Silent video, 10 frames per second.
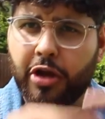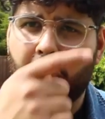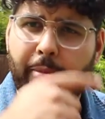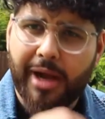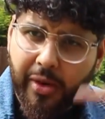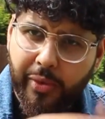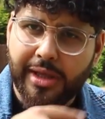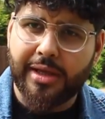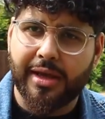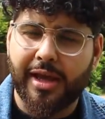go back a
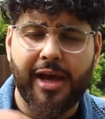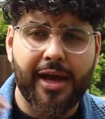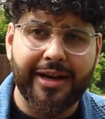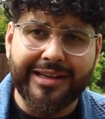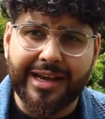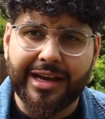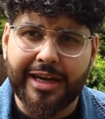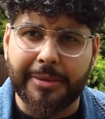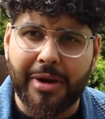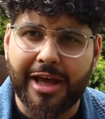week and
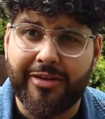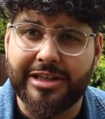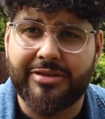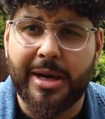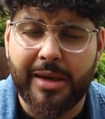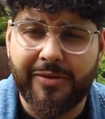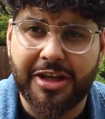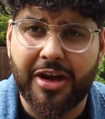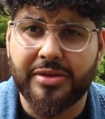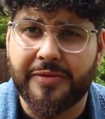click play on his track day
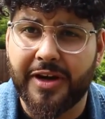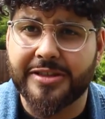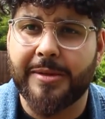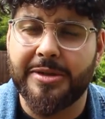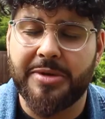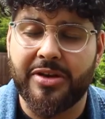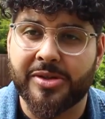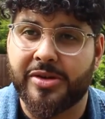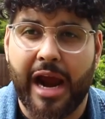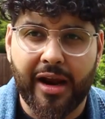video. It was the first time he's been on
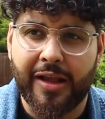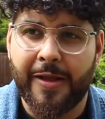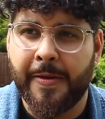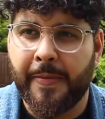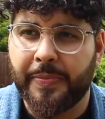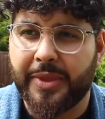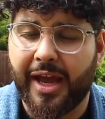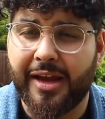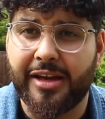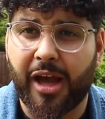track,
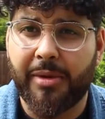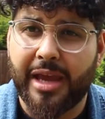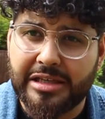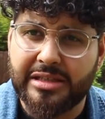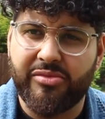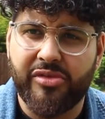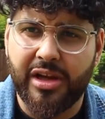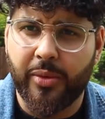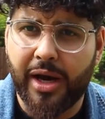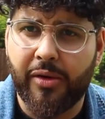and he actually did
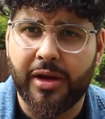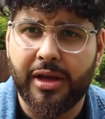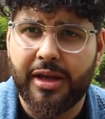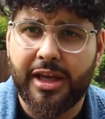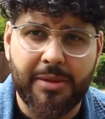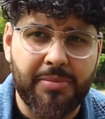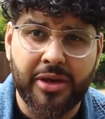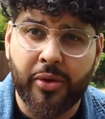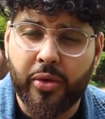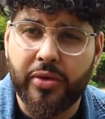really well. He
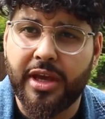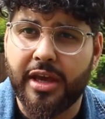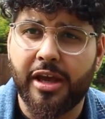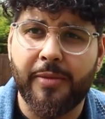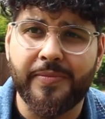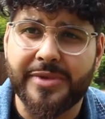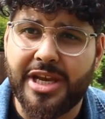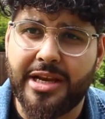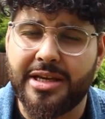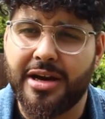beat all the
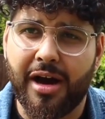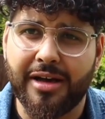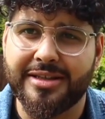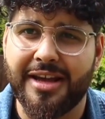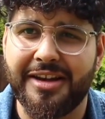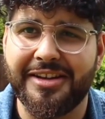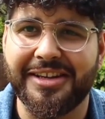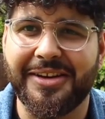GTRs and